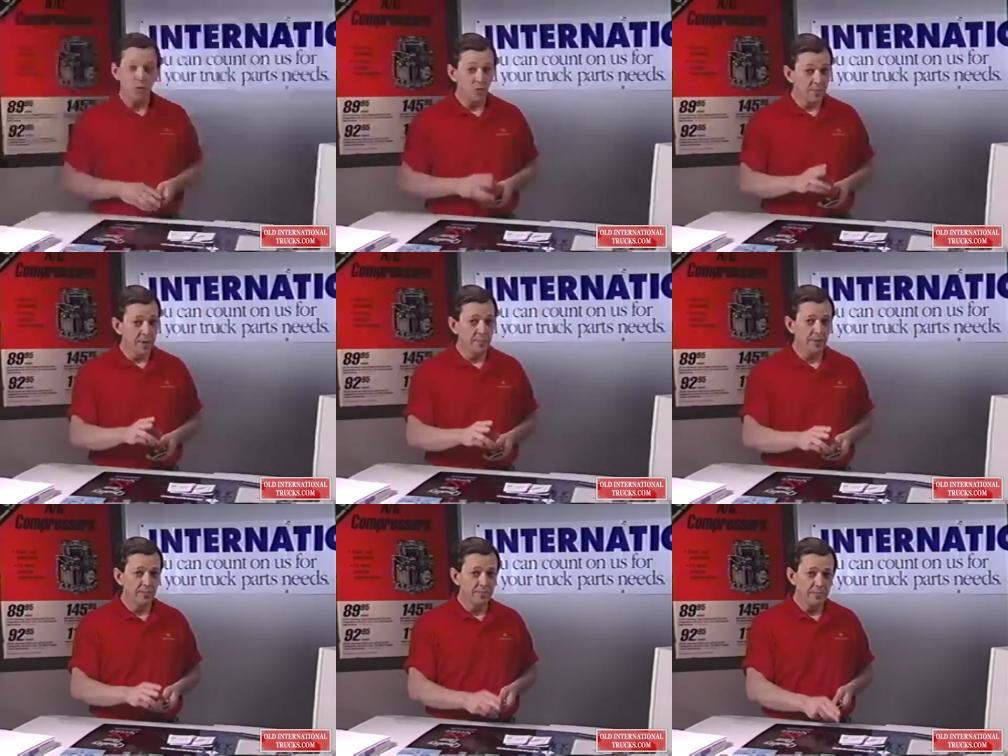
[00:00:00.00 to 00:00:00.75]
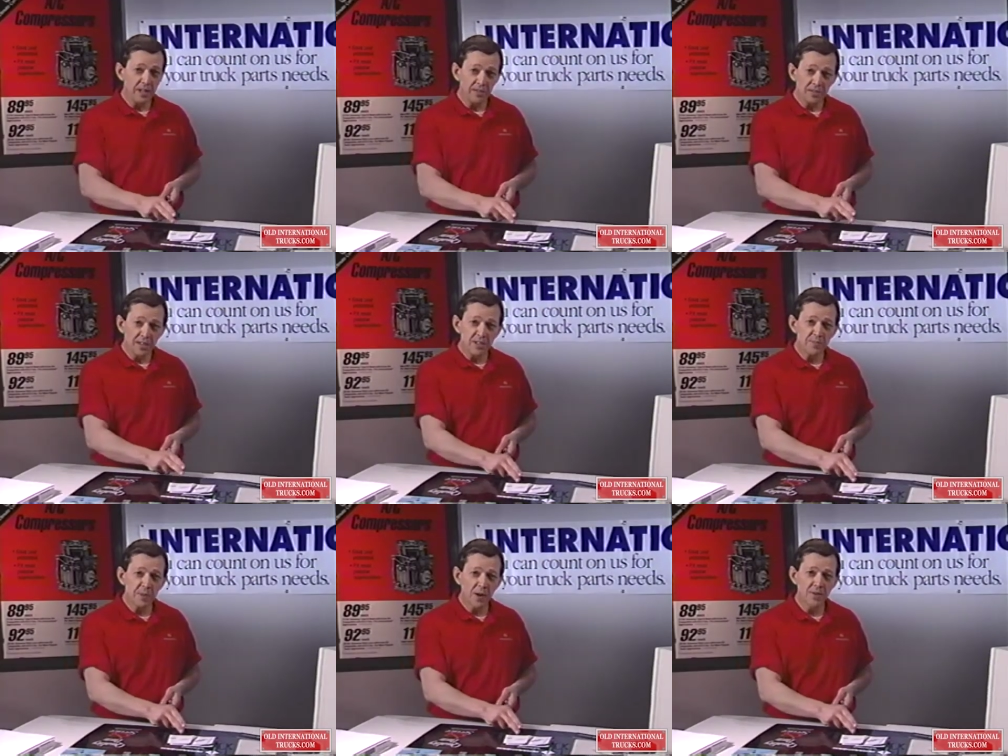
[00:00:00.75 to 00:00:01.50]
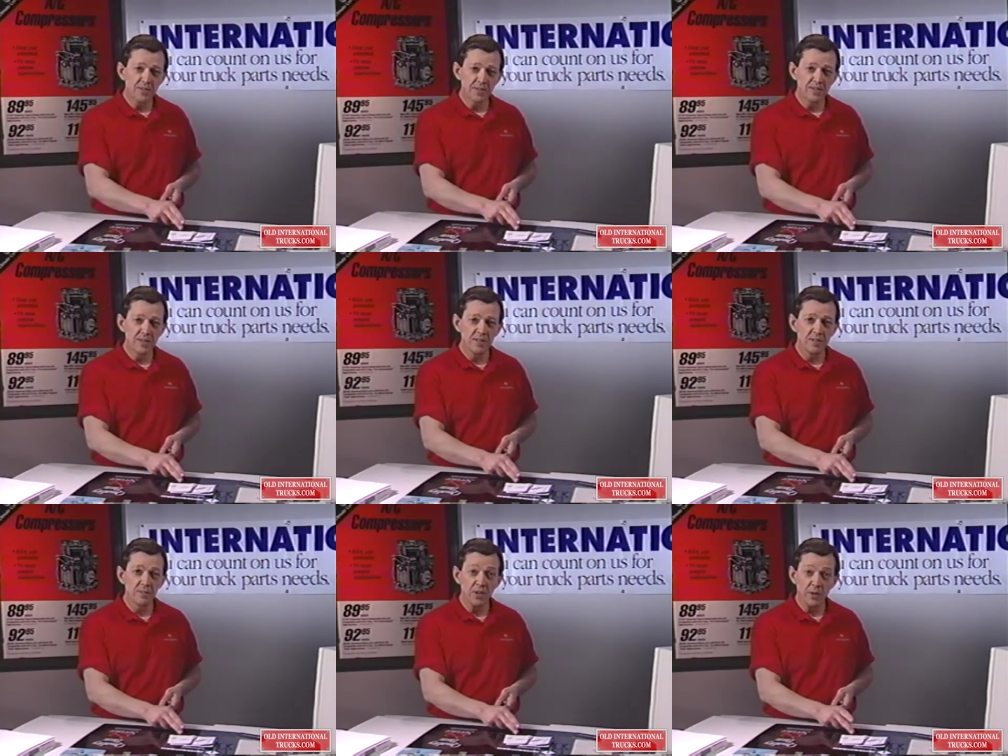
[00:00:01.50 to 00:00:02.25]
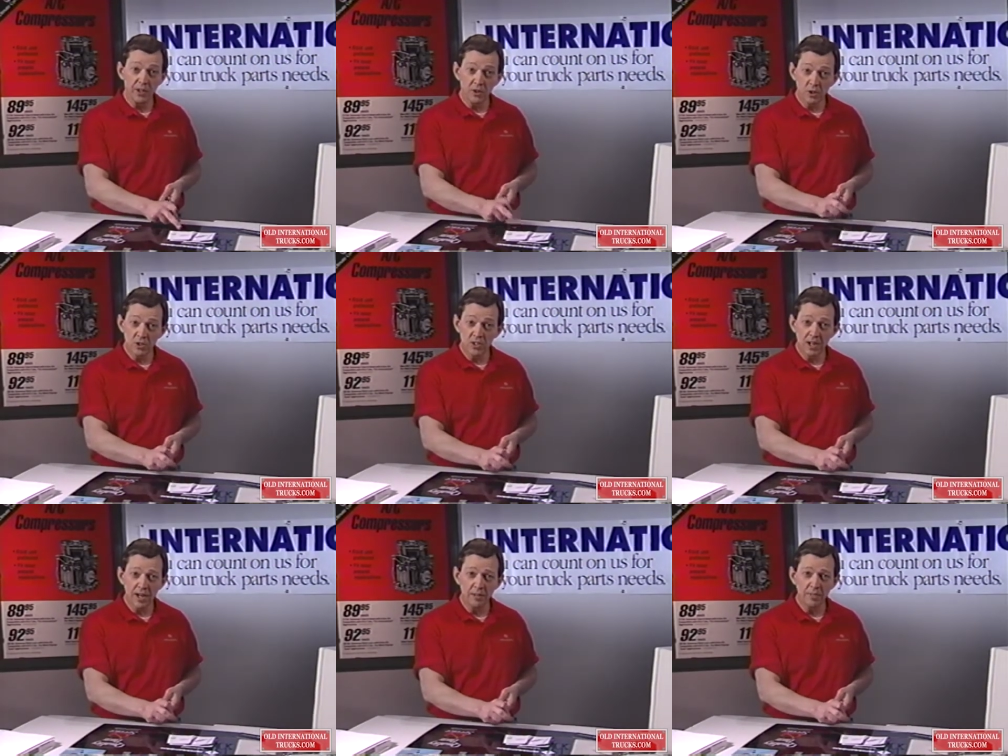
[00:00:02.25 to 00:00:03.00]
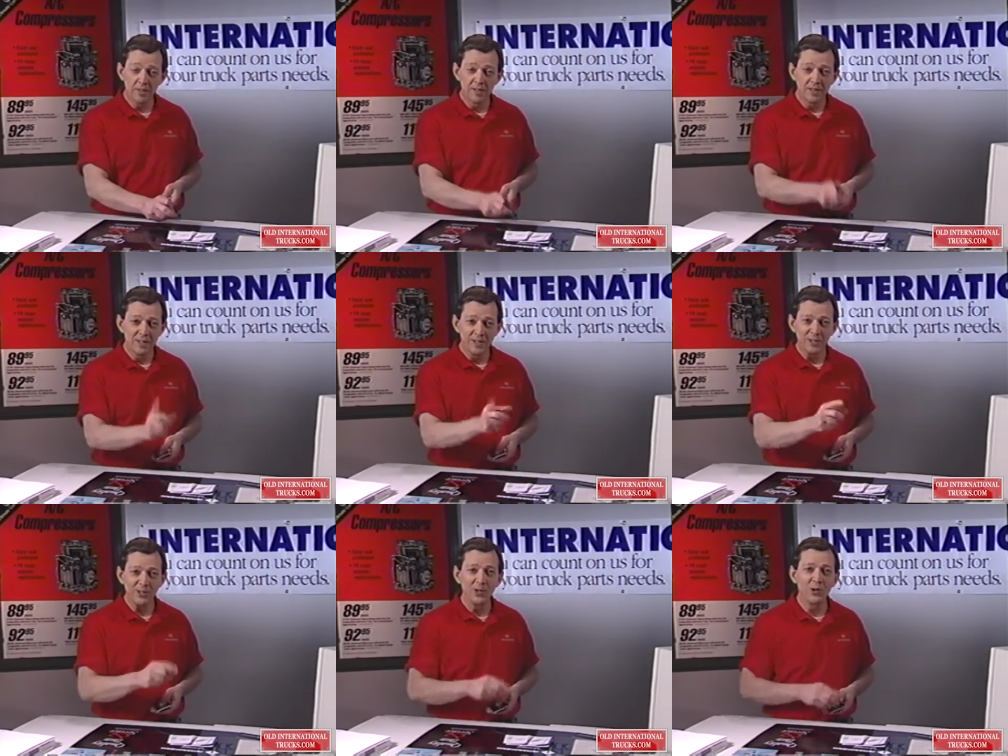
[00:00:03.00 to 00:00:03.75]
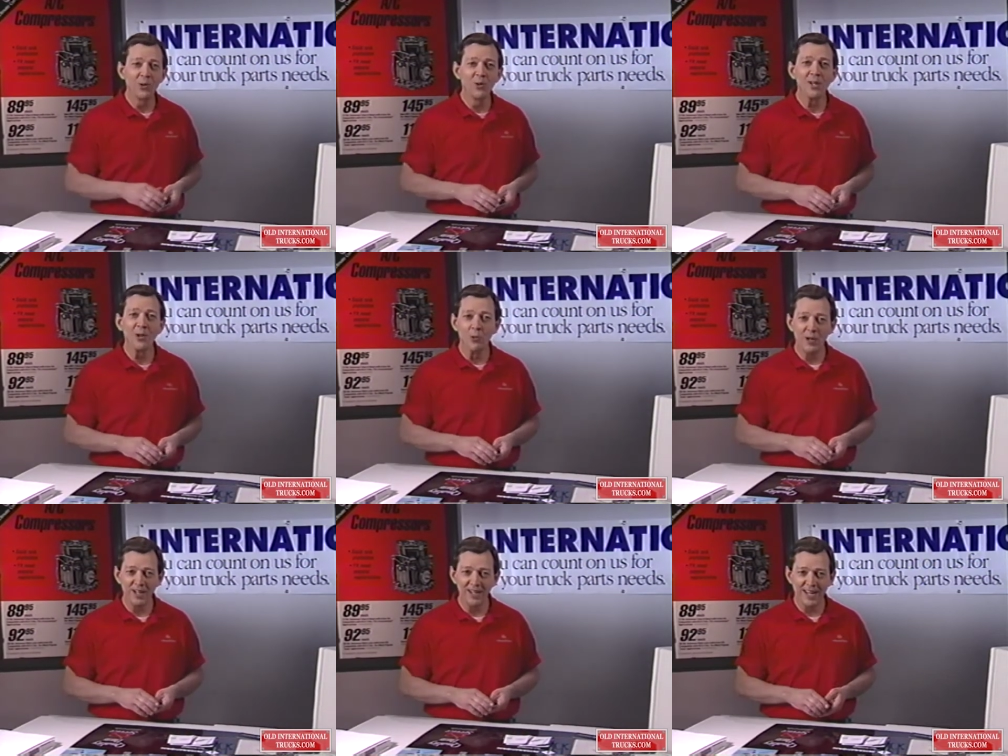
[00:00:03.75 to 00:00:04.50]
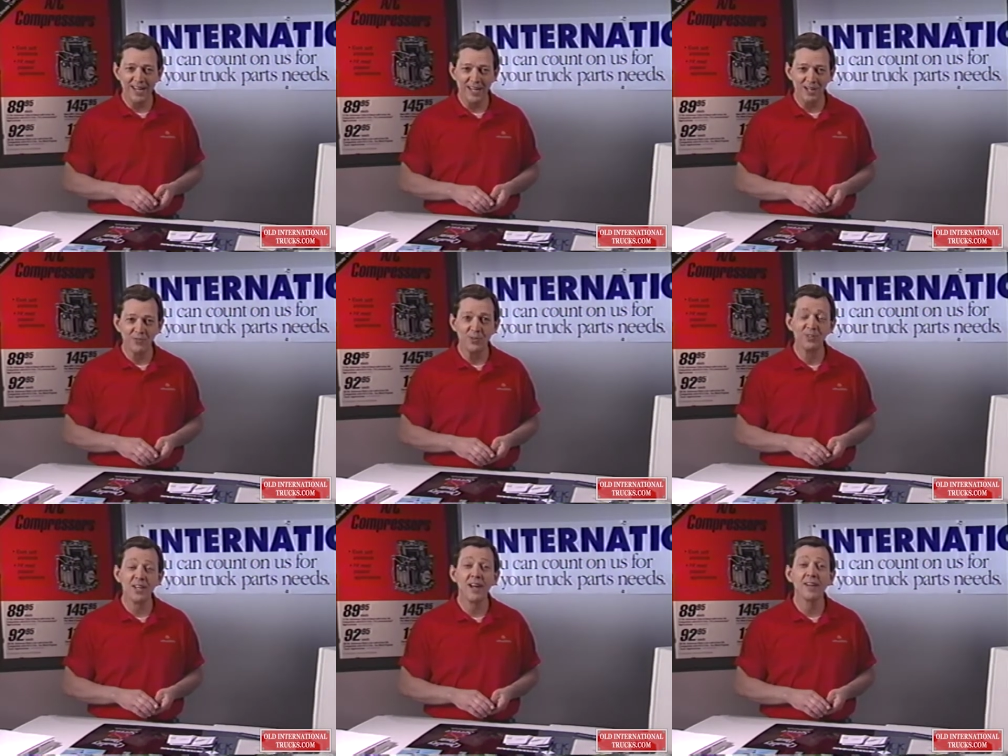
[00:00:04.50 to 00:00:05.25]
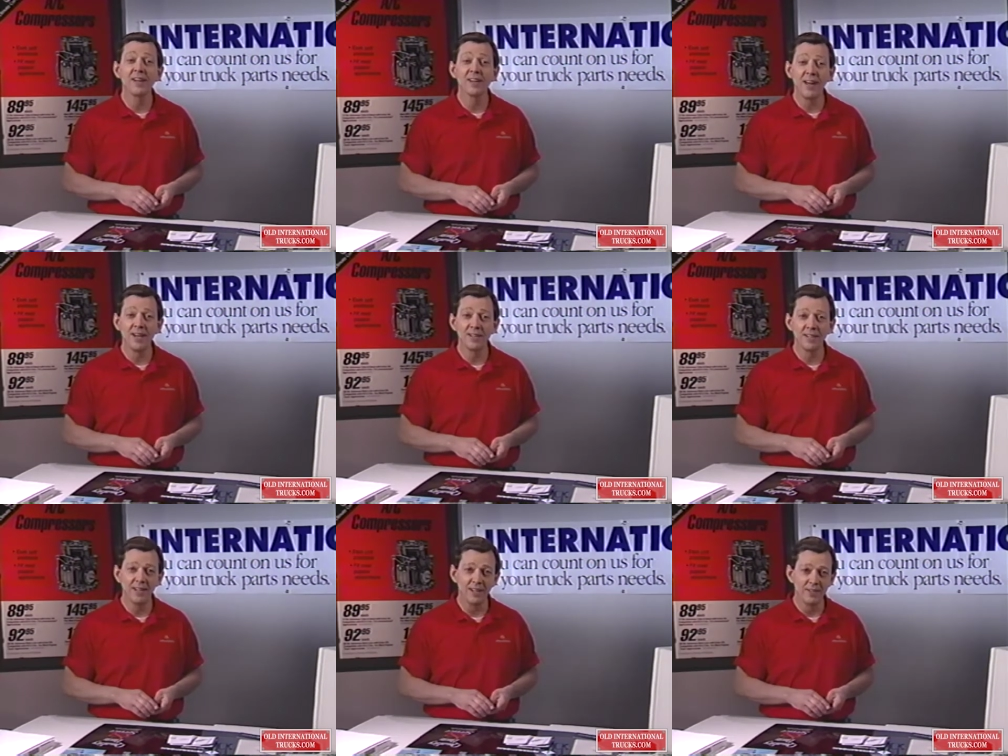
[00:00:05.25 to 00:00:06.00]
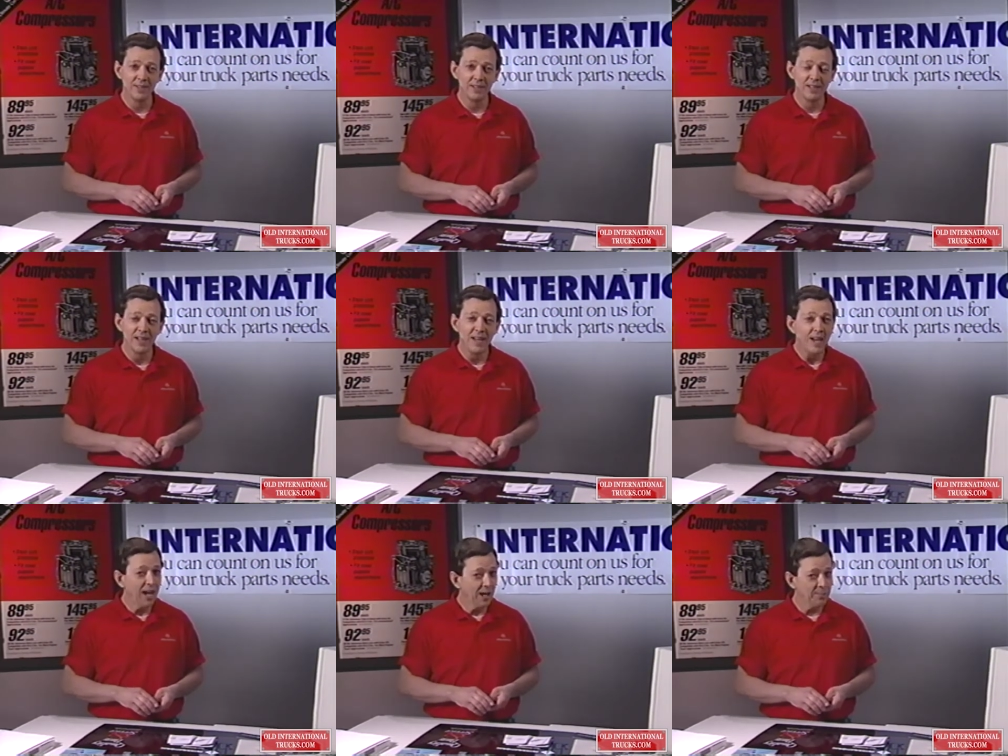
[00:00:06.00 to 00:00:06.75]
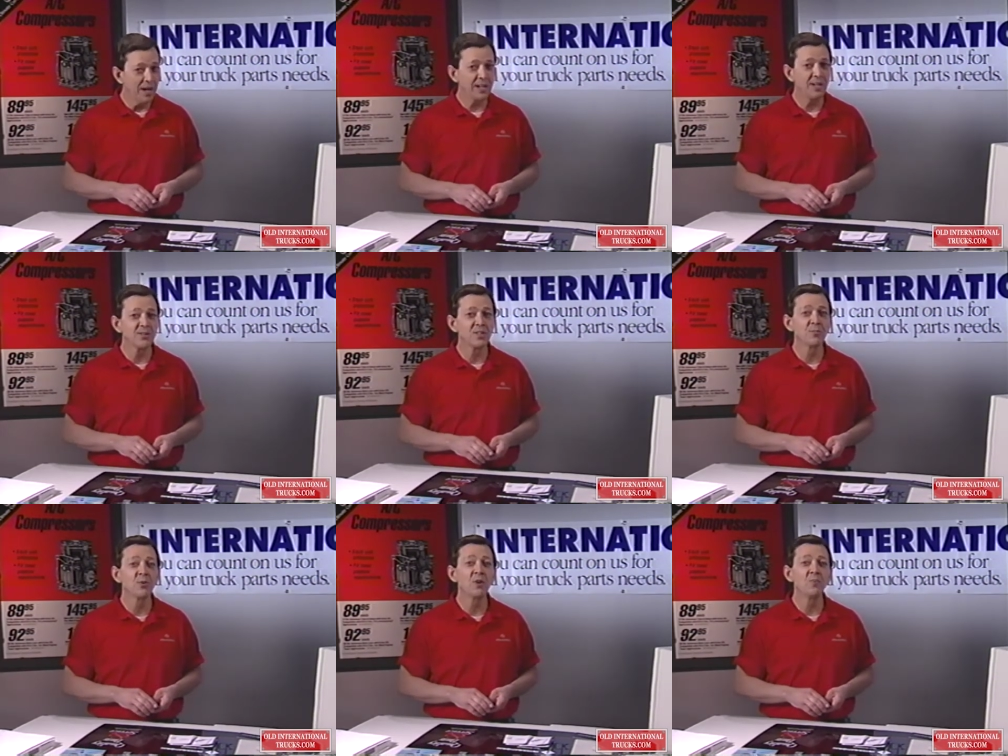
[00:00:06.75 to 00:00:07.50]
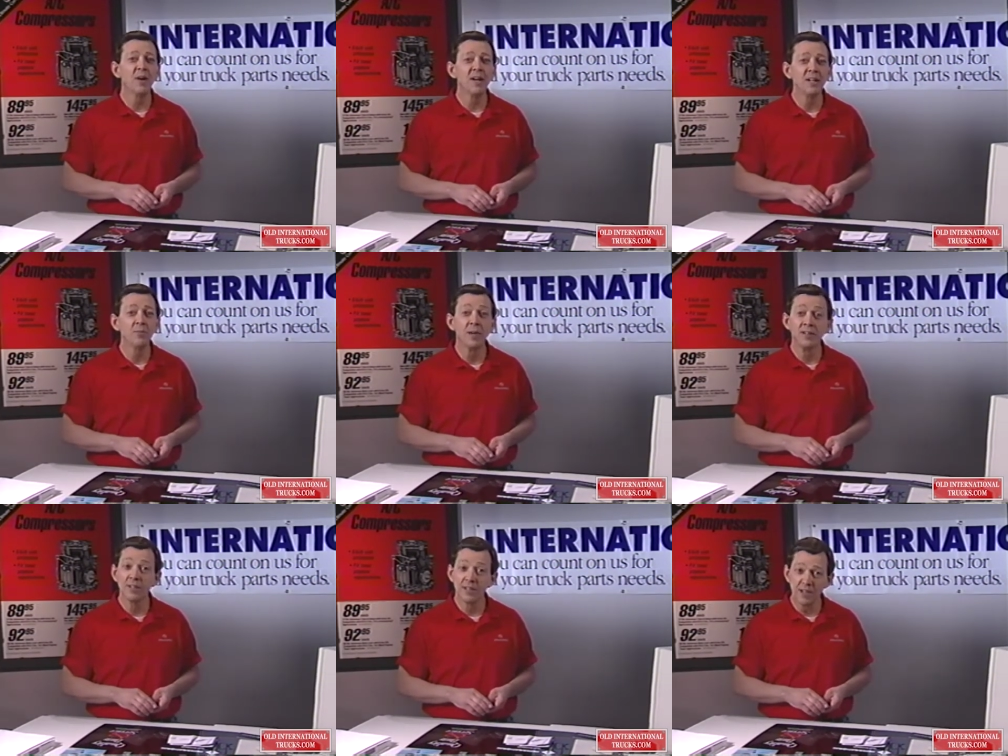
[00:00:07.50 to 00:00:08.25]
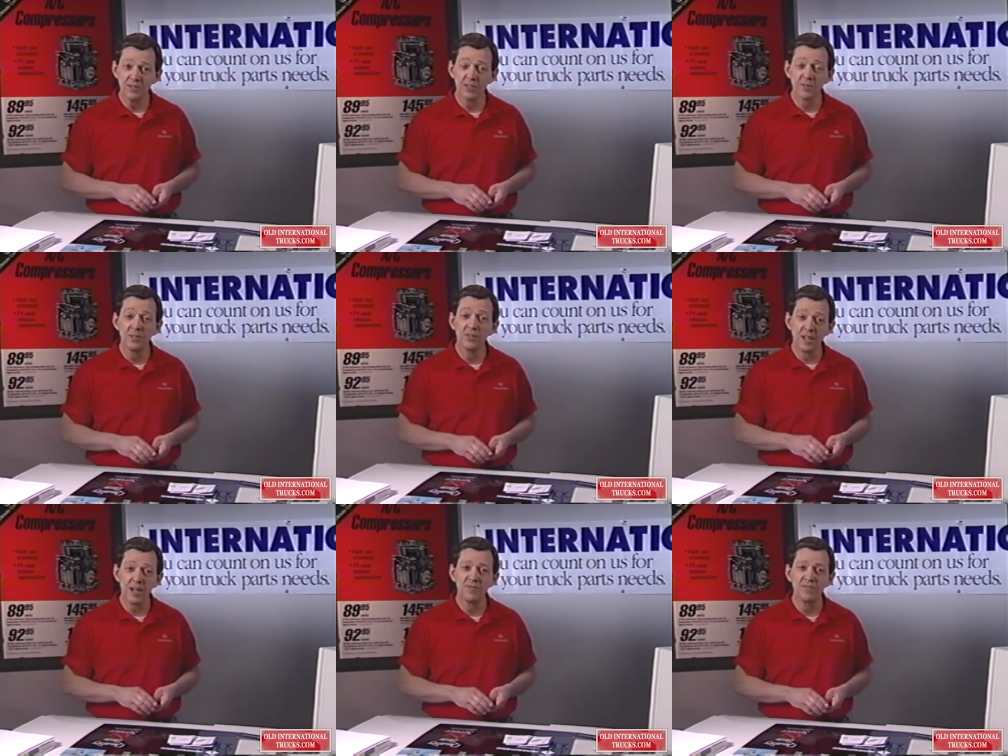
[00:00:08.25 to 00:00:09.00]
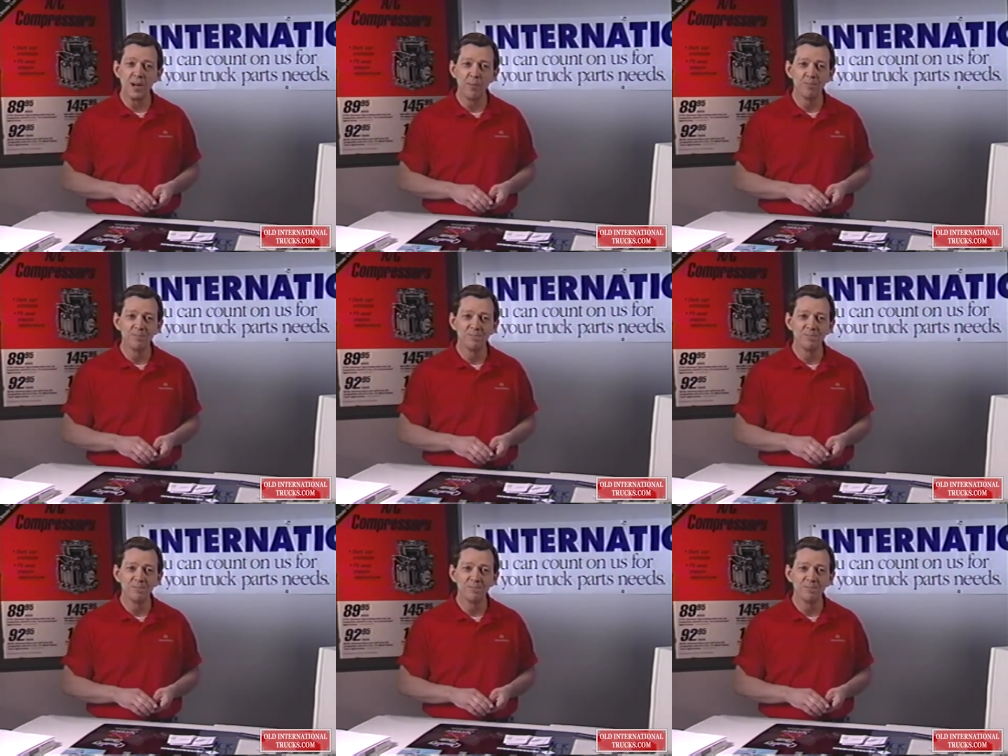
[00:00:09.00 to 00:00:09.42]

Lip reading: Remember, if these parts and systems are in good shape, you're holding a winning hand for selling a glider kit and making some good money while your customer saves some.